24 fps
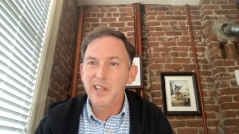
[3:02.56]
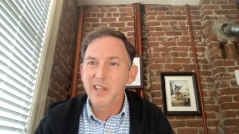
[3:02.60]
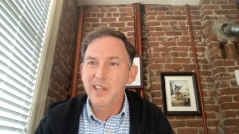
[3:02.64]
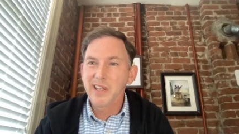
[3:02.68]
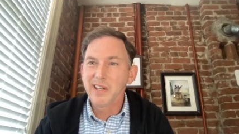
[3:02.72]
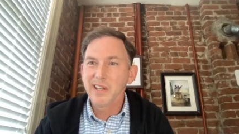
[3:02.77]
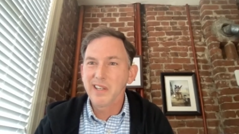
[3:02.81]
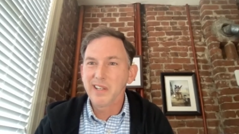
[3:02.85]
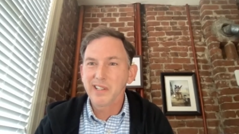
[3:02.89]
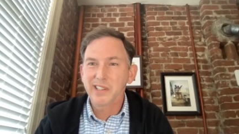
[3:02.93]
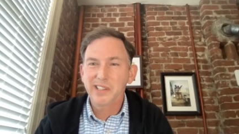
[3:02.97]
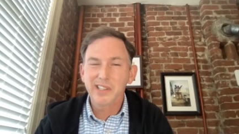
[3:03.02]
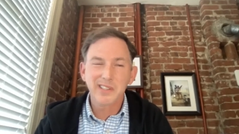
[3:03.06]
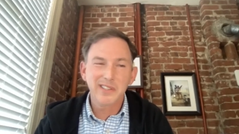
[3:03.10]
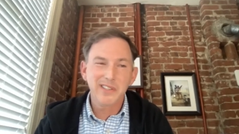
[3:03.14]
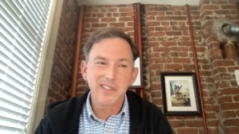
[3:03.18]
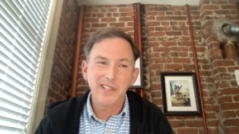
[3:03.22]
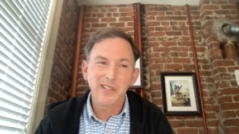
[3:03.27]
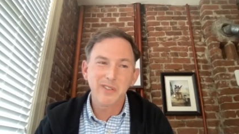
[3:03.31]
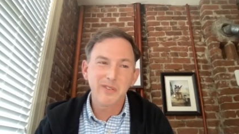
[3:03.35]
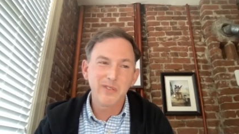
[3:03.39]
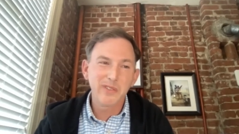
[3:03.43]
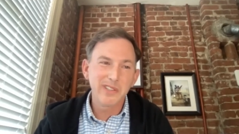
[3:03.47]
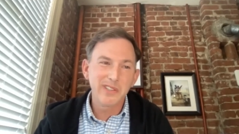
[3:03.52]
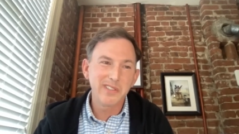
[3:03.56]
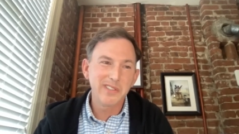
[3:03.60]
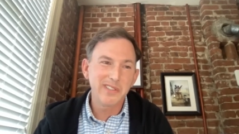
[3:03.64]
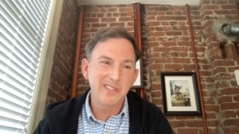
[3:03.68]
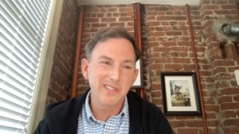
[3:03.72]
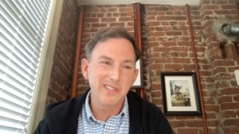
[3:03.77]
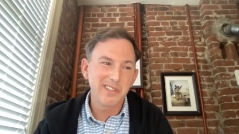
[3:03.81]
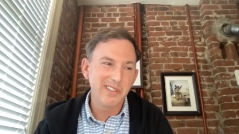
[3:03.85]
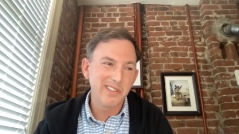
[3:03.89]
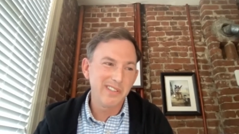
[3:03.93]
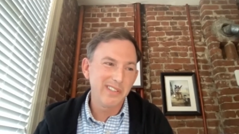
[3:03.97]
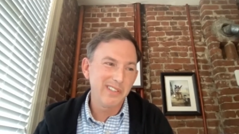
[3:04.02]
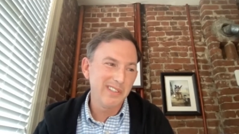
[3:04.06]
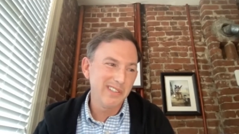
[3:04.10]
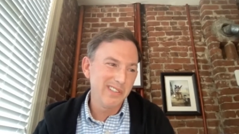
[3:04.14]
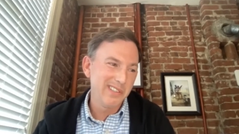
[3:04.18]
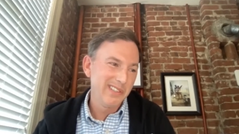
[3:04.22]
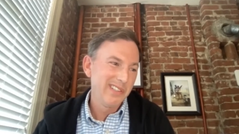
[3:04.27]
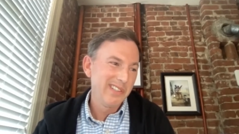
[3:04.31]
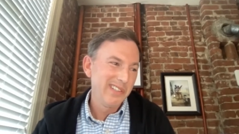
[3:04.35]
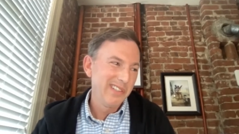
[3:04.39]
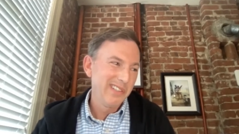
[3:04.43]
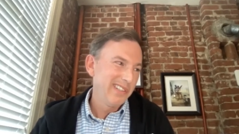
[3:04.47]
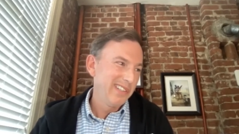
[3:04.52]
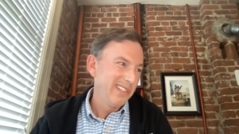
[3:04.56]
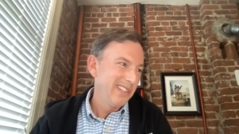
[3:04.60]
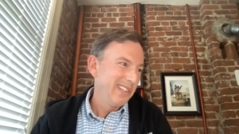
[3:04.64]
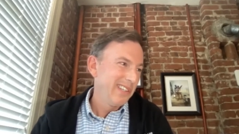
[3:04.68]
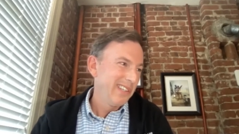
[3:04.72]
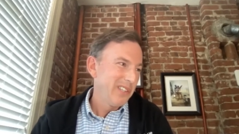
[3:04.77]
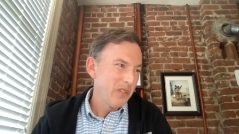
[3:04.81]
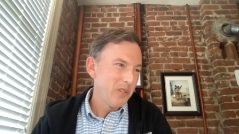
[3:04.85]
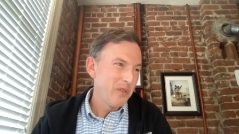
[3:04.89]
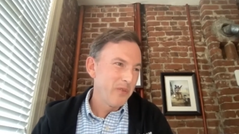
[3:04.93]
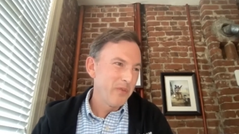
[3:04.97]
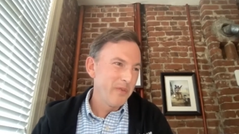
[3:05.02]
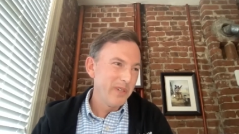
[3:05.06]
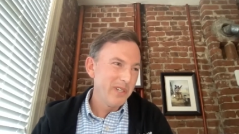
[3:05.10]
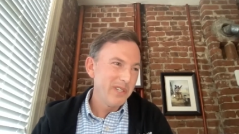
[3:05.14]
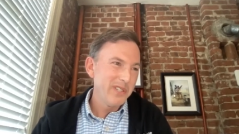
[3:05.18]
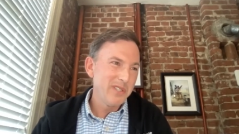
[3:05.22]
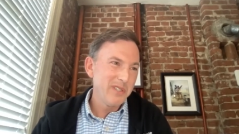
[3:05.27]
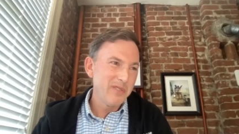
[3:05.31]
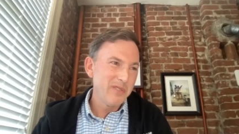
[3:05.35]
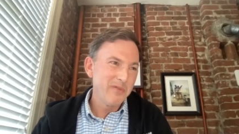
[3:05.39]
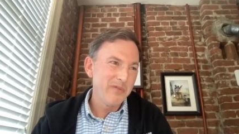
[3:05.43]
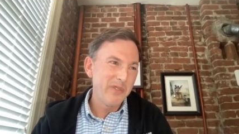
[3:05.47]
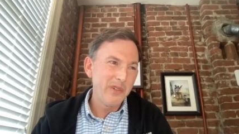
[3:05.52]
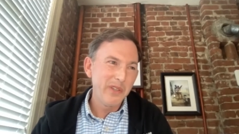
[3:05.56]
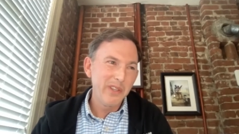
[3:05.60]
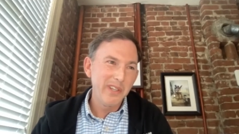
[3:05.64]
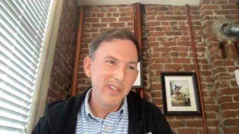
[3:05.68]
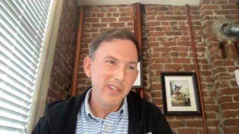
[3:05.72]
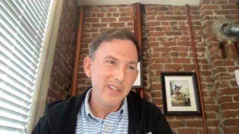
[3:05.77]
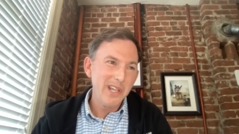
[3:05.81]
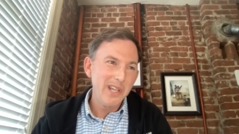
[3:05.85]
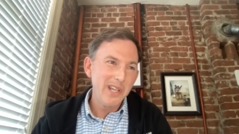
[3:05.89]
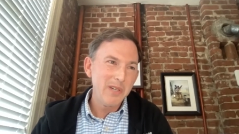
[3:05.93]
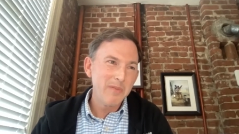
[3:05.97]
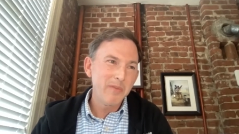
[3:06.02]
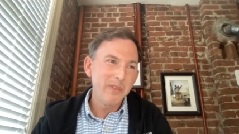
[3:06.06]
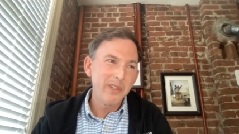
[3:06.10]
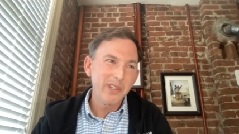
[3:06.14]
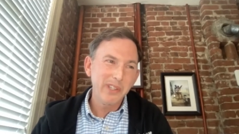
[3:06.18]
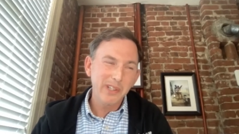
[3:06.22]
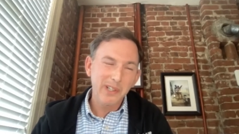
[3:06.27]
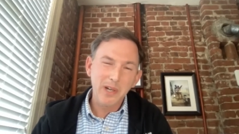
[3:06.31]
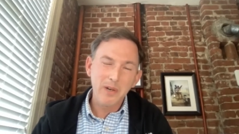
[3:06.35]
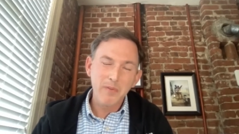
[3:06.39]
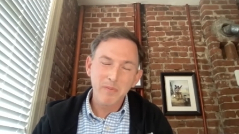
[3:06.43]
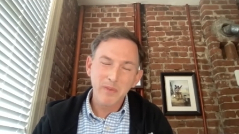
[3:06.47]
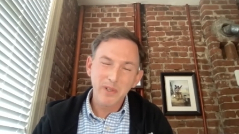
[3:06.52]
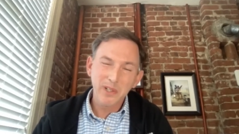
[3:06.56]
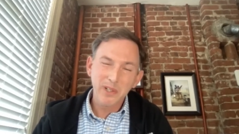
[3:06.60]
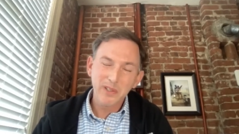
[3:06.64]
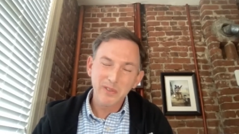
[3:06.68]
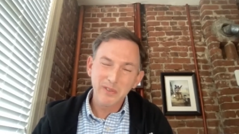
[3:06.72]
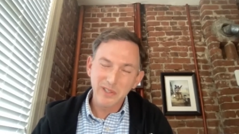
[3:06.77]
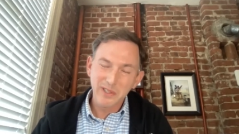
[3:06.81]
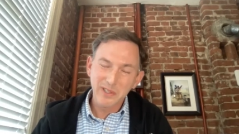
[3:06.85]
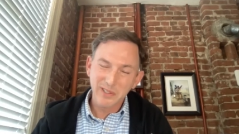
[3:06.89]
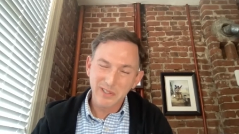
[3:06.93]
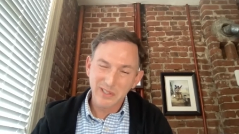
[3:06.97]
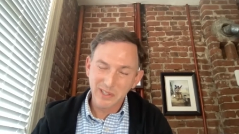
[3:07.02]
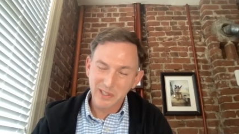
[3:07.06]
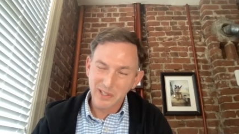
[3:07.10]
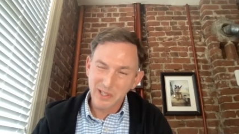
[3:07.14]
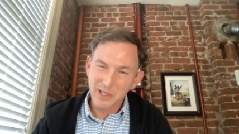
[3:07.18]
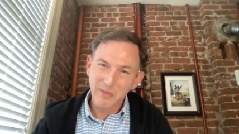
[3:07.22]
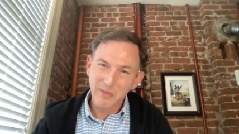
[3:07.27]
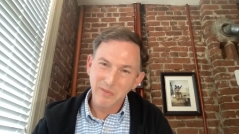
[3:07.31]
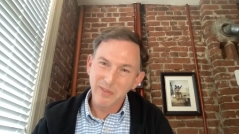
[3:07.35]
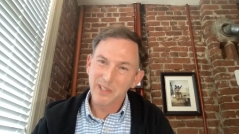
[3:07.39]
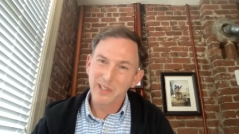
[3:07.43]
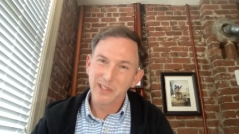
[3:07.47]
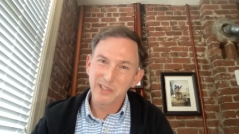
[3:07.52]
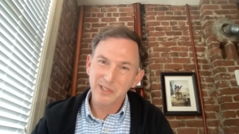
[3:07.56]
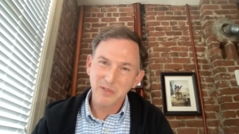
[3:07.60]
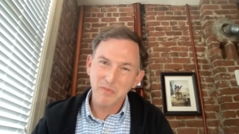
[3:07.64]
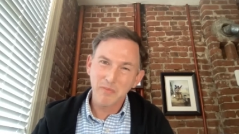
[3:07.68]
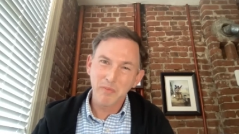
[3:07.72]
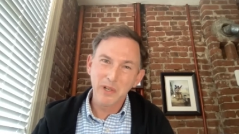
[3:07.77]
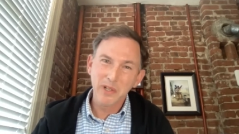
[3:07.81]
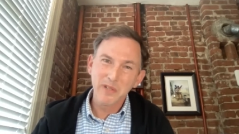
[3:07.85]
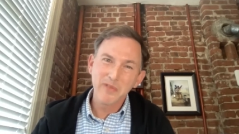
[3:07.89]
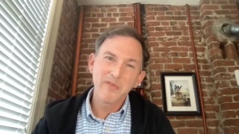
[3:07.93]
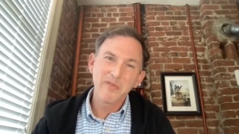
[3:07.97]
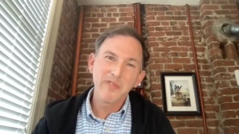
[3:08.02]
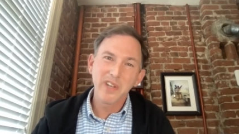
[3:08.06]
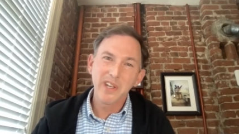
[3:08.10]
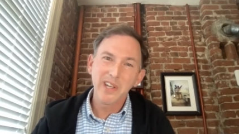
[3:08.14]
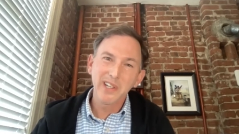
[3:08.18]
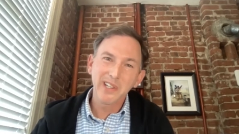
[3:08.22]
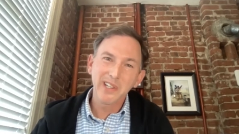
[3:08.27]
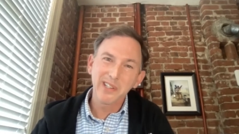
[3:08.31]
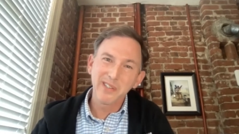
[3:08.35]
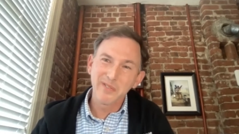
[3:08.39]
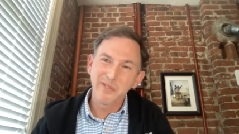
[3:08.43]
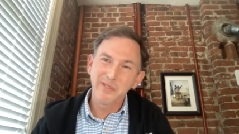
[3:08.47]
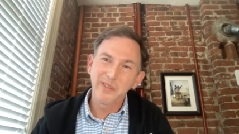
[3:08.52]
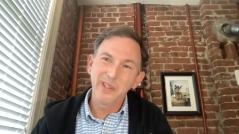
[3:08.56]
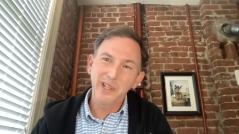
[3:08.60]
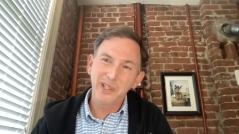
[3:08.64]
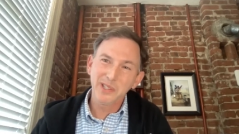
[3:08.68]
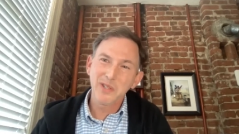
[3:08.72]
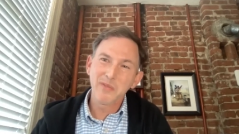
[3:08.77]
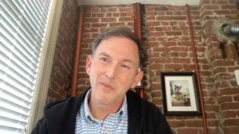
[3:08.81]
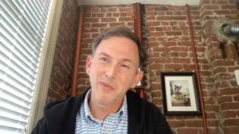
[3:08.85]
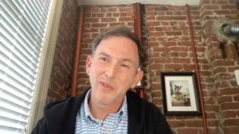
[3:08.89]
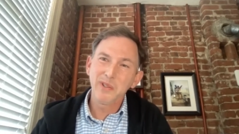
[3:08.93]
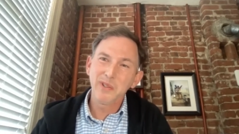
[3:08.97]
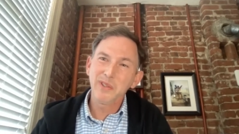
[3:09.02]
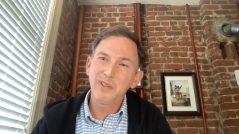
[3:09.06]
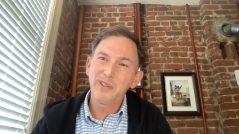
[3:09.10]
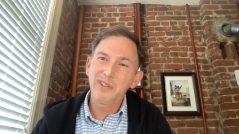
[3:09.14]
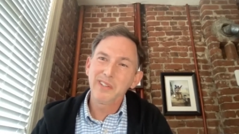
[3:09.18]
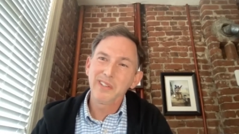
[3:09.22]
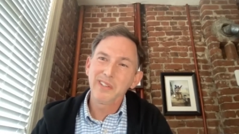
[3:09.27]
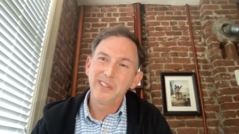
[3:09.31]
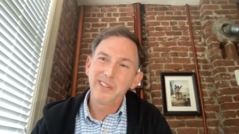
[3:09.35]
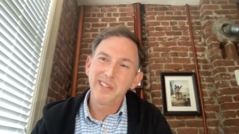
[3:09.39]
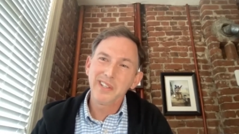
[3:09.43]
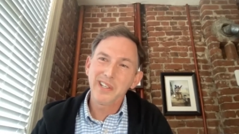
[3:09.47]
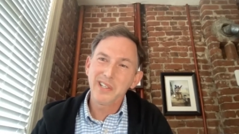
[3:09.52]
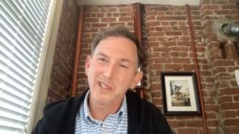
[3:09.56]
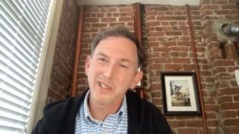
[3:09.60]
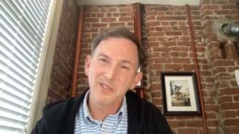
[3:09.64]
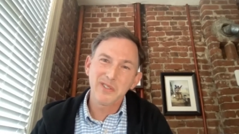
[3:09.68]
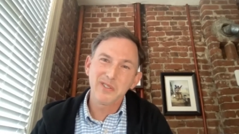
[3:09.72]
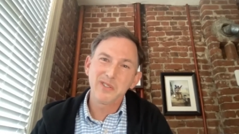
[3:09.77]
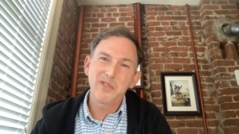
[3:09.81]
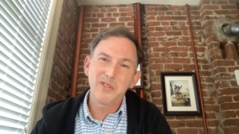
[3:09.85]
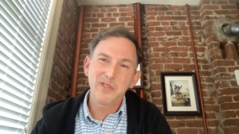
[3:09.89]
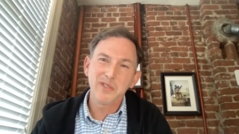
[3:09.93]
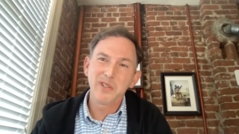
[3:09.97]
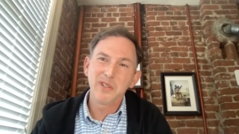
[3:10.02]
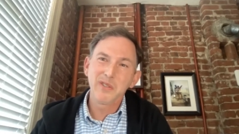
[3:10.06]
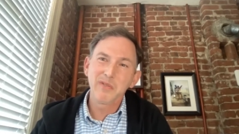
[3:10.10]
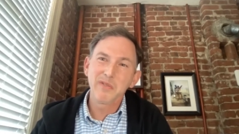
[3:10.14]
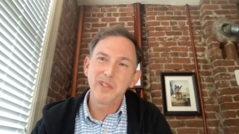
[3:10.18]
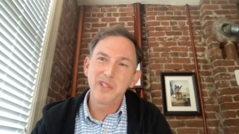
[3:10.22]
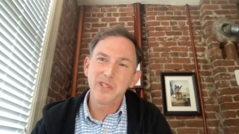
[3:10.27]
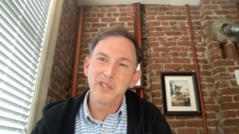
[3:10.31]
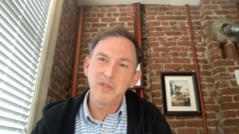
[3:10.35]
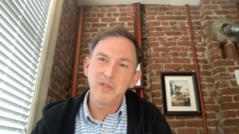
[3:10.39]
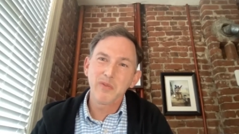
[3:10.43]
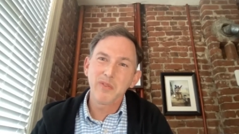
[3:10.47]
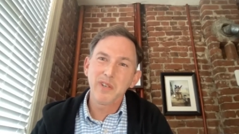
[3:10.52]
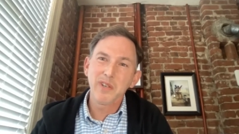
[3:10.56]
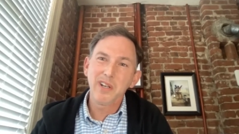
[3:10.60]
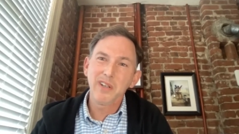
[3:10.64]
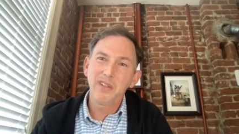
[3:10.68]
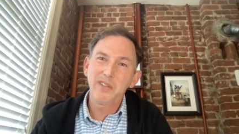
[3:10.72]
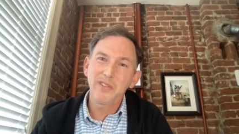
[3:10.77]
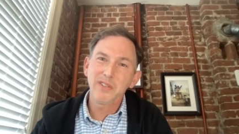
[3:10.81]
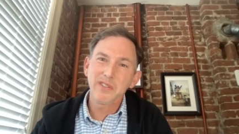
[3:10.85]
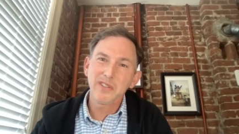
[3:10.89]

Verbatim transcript: and I guess that was the the reason for the name of the company was to keep things pretty vague and flexible, and that's served us well.